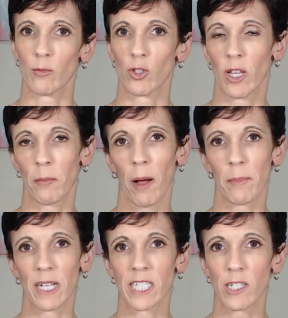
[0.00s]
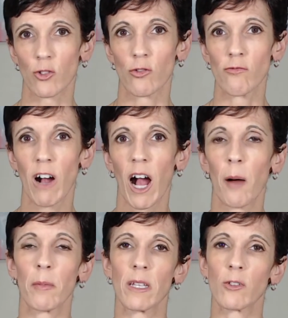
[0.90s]
them. So that might be a gentle
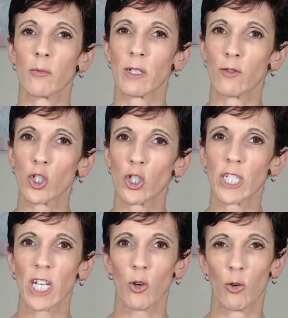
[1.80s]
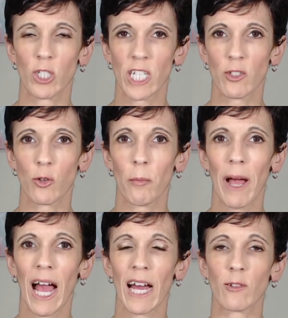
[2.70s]
rub, a little bit of shushing or gentle
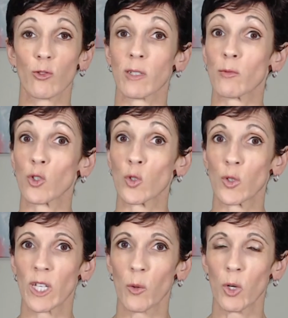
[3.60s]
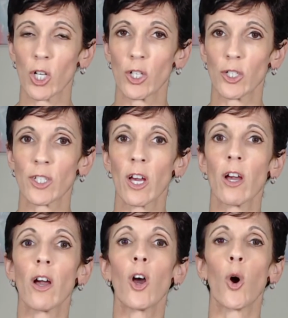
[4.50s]
pat or some soothing words.
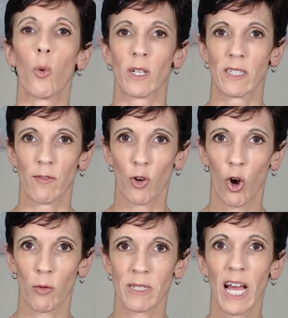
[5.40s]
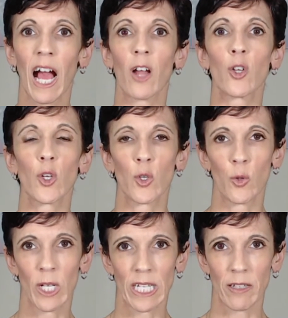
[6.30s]
Once they've calmed down,
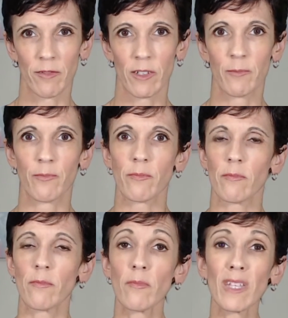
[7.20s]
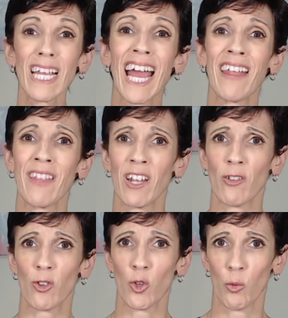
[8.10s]
you leave. And
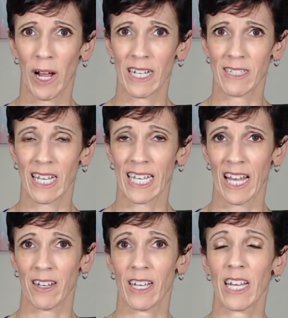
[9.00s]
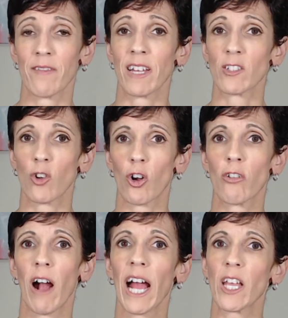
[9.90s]
then you wait again. If they start
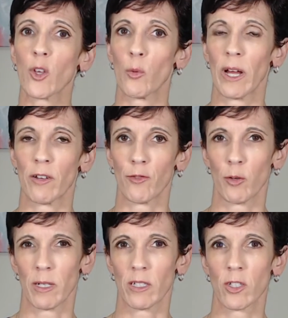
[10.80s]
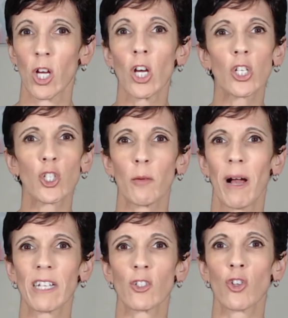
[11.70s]
crying, you wait a few minutes. So you
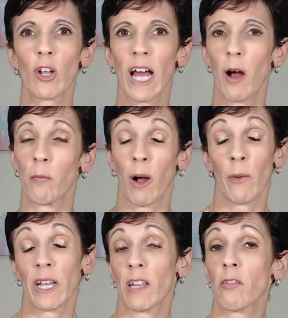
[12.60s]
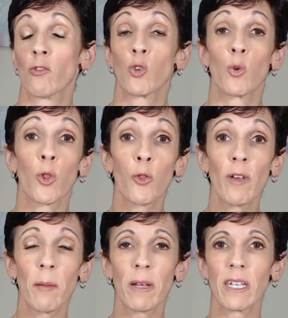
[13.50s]
might start out by waiting 2 or
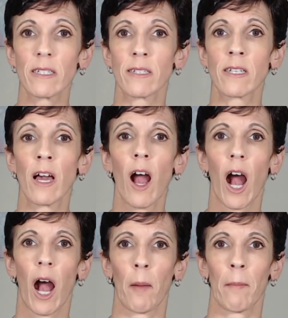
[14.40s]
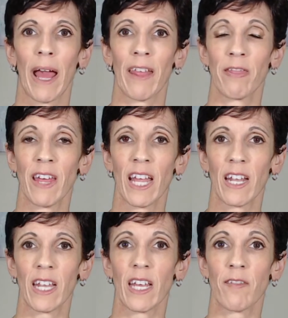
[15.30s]
3 minutes, and
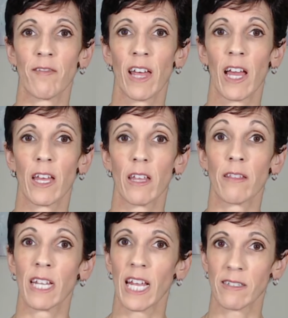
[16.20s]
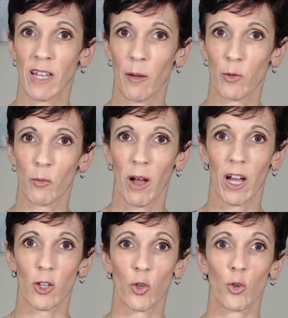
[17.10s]
then the next time
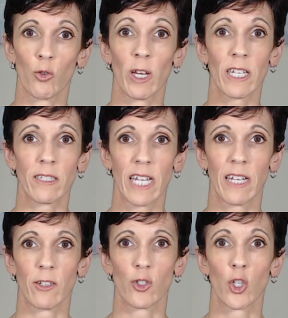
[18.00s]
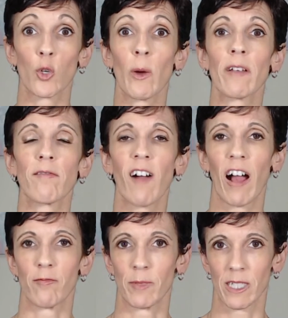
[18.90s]
you extend it. So you wait
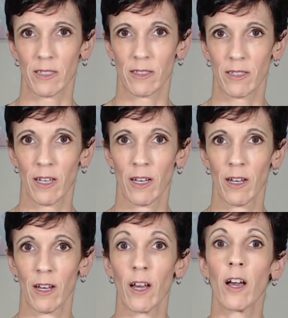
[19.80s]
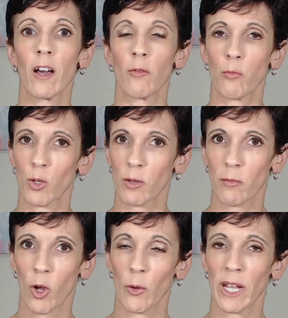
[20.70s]
5 minutes.
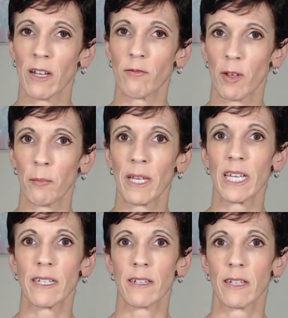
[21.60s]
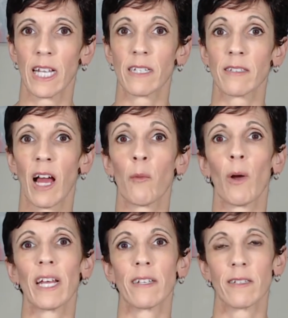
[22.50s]
Go in, repeat, next time
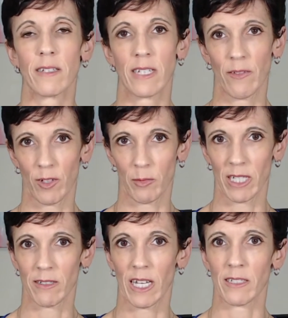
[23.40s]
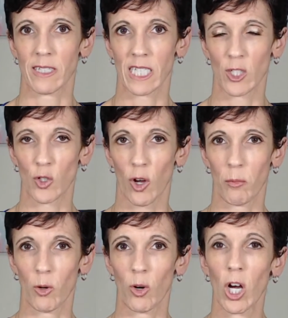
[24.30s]
wait 7 minutes as an
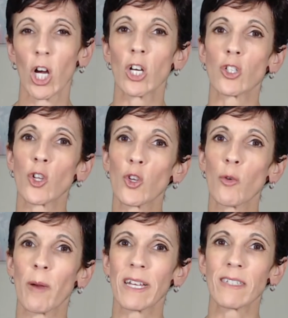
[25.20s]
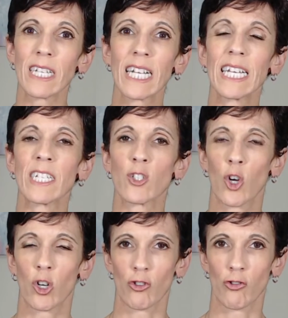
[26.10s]
example. So it's
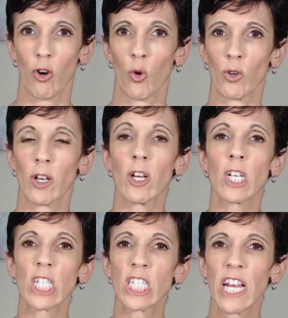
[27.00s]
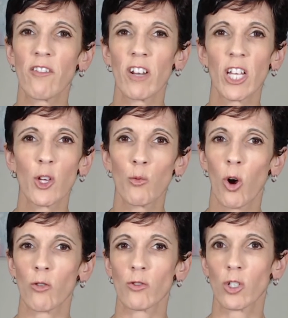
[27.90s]
controlled. Generally you
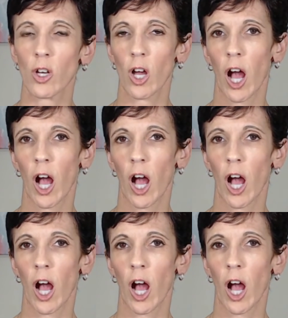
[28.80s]
won't